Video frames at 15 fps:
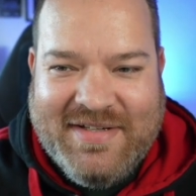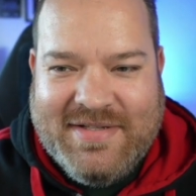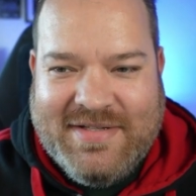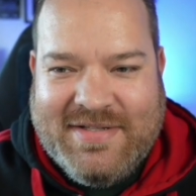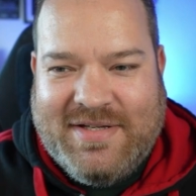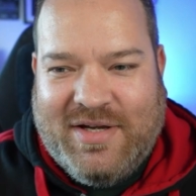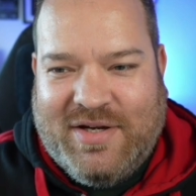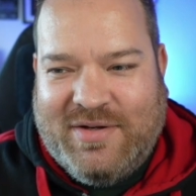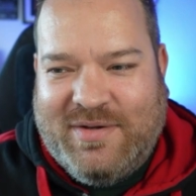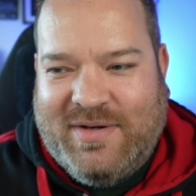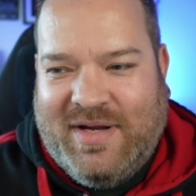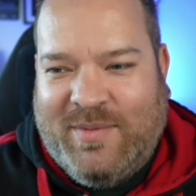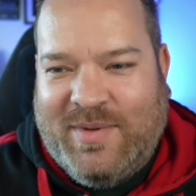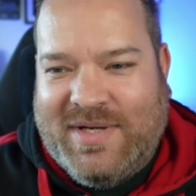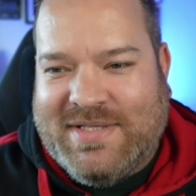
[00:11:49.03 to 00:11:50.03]
So
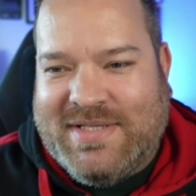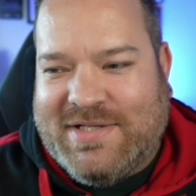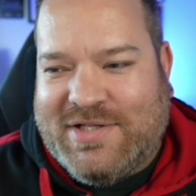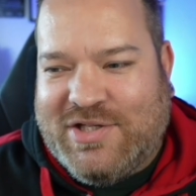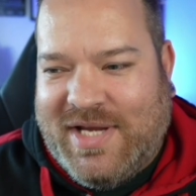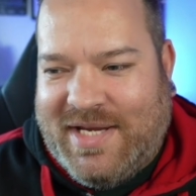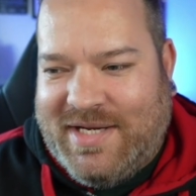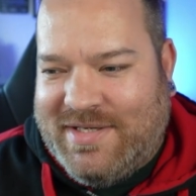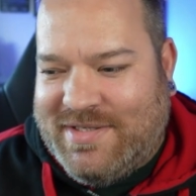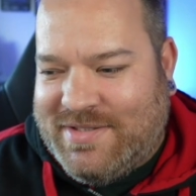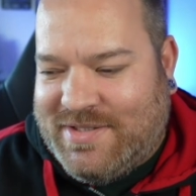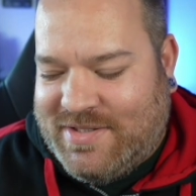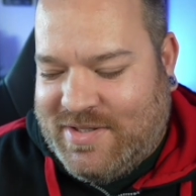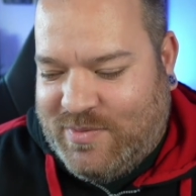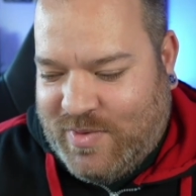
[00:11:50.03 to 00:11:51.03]
I want you to
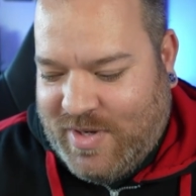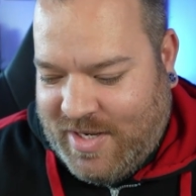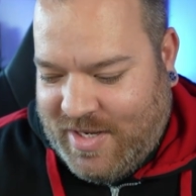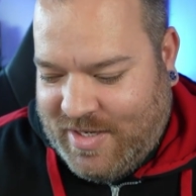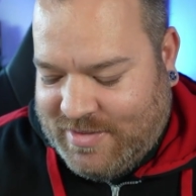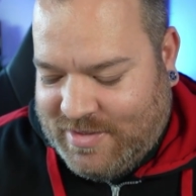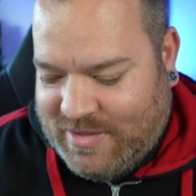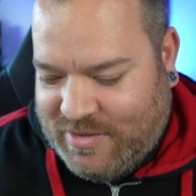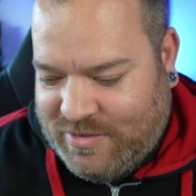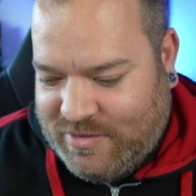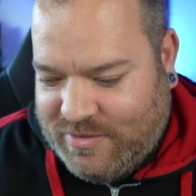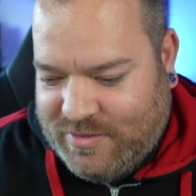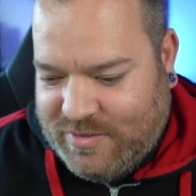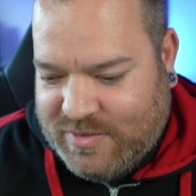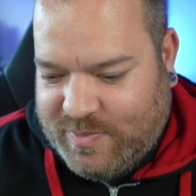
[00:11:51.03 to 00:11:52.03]
change the word that you
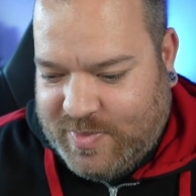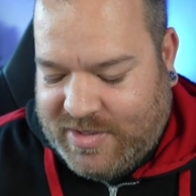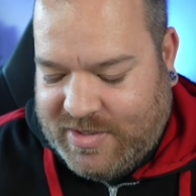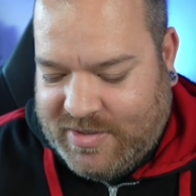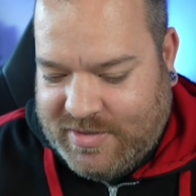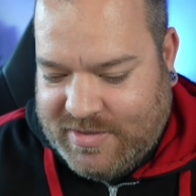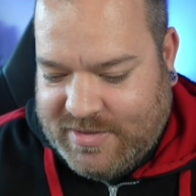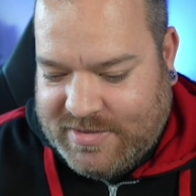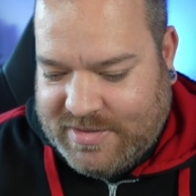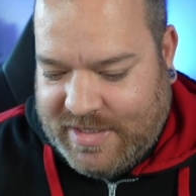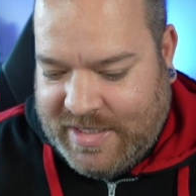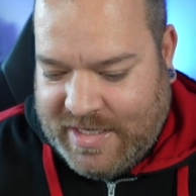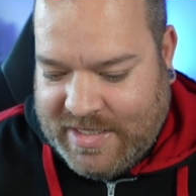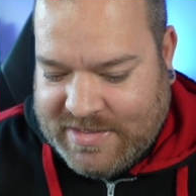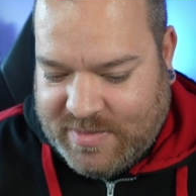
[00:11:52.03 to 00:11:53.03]
use, because
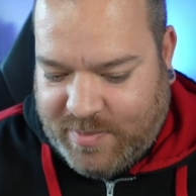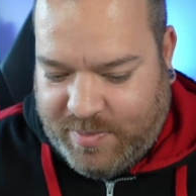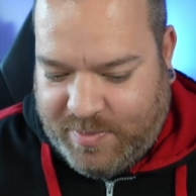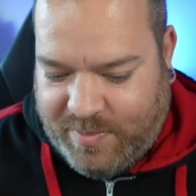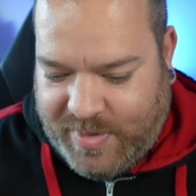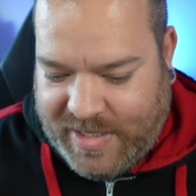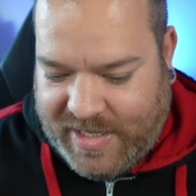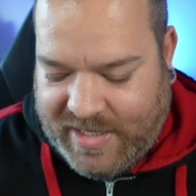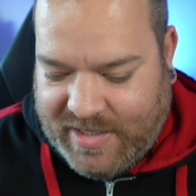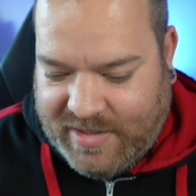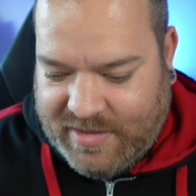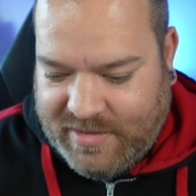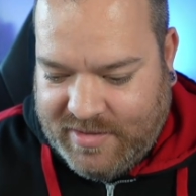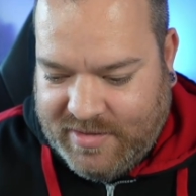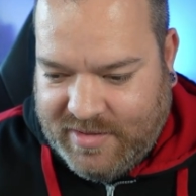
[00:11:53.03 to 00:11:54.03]
it is a
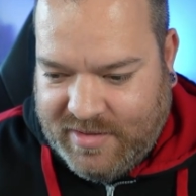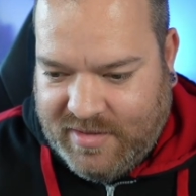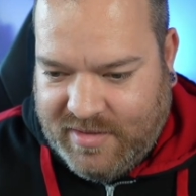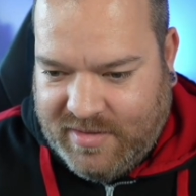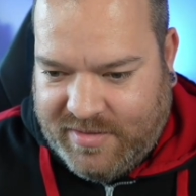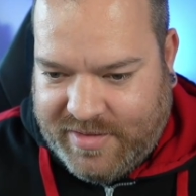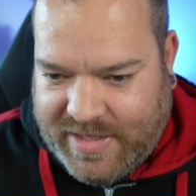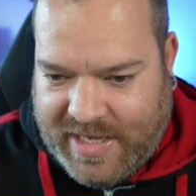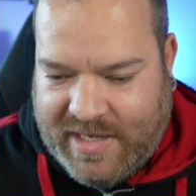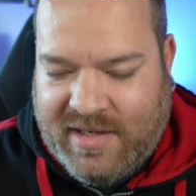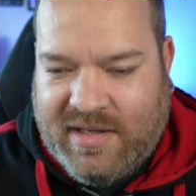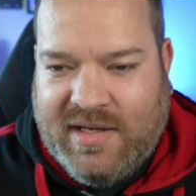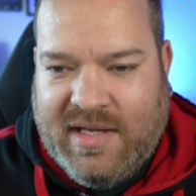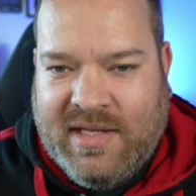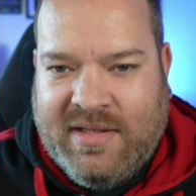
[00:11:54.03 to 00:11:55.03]
big
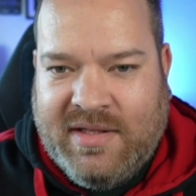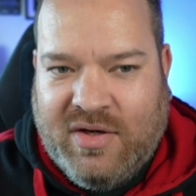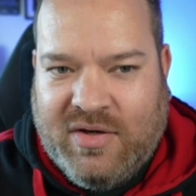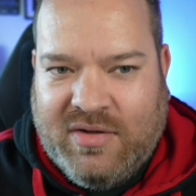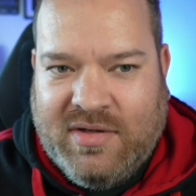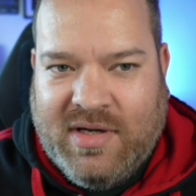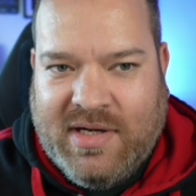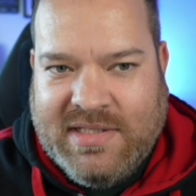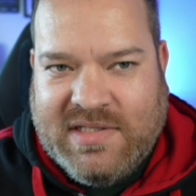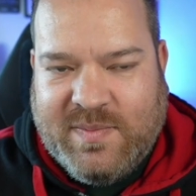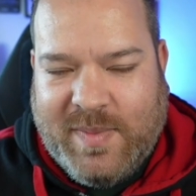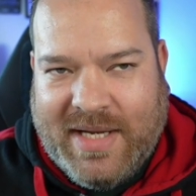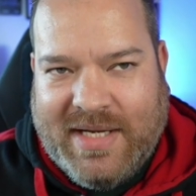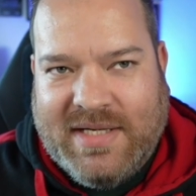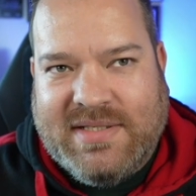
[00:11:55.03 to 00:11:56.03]
thing in the online
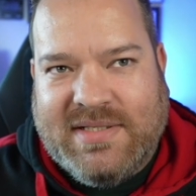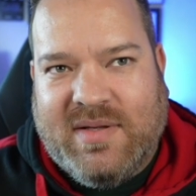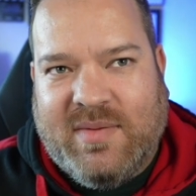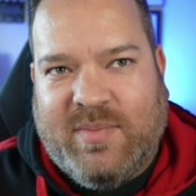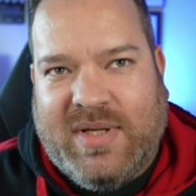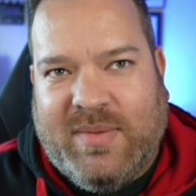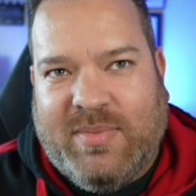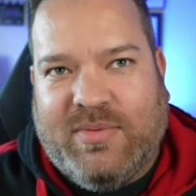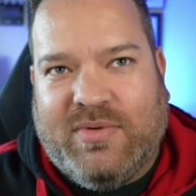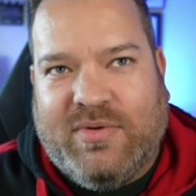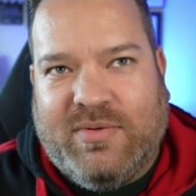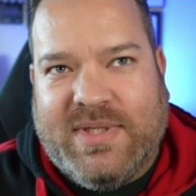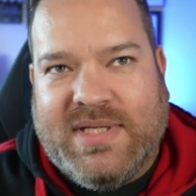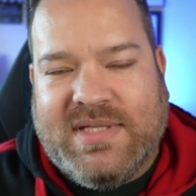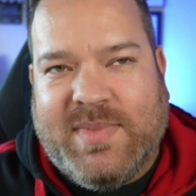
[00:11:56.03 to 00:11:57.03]
space that people
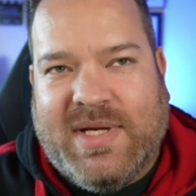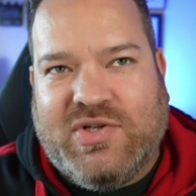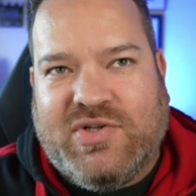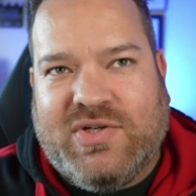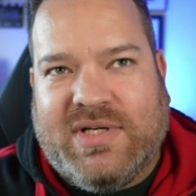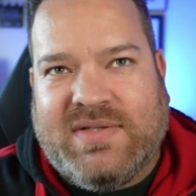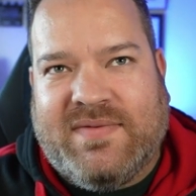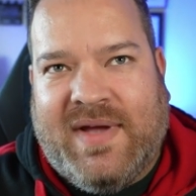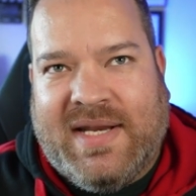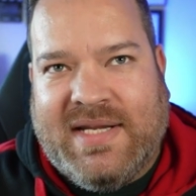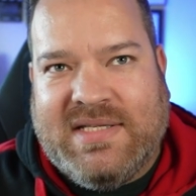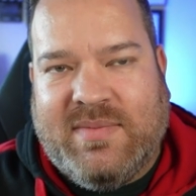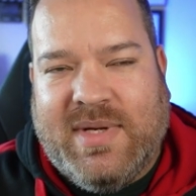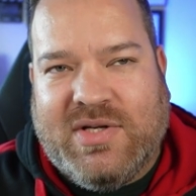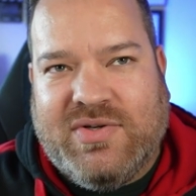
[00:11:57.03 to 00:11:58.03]
call these metrics
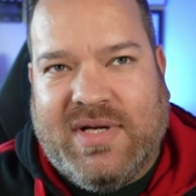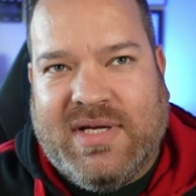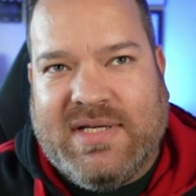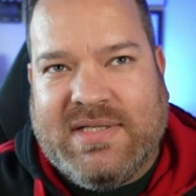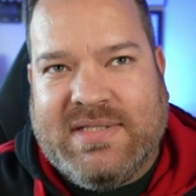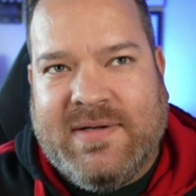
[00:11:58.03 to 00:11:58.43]
vanity metrics.